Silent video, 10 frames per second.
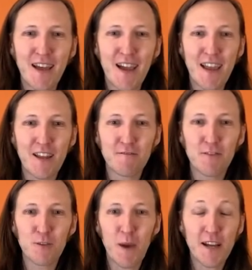And
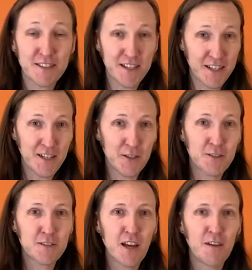for the past 9
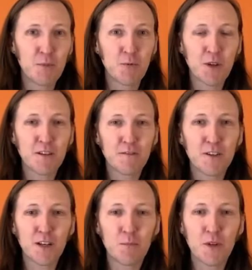years, I've been working
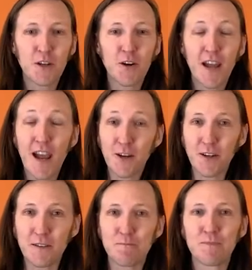for a company called
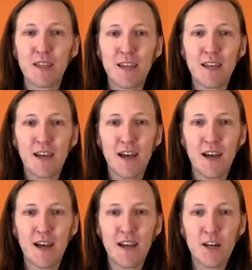Agrian.
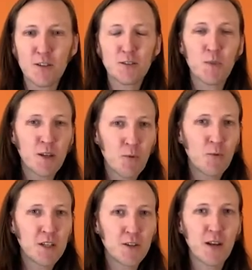And I'll explain what
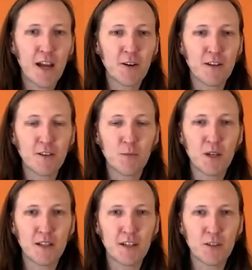we do at Agrian a little
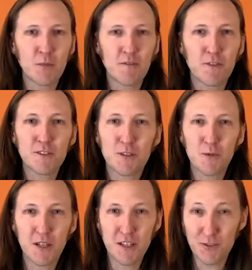bit later, but first I
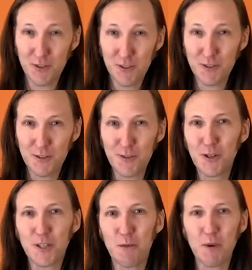want to introduce you to
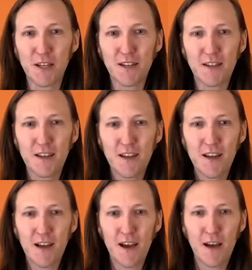our topic.
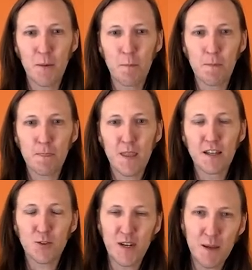
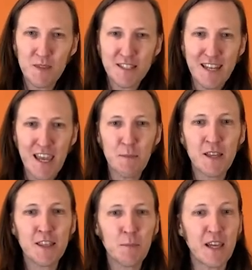So I named this
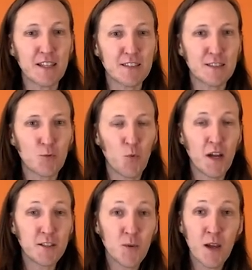Taming the Beast.
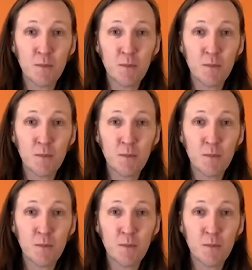What do I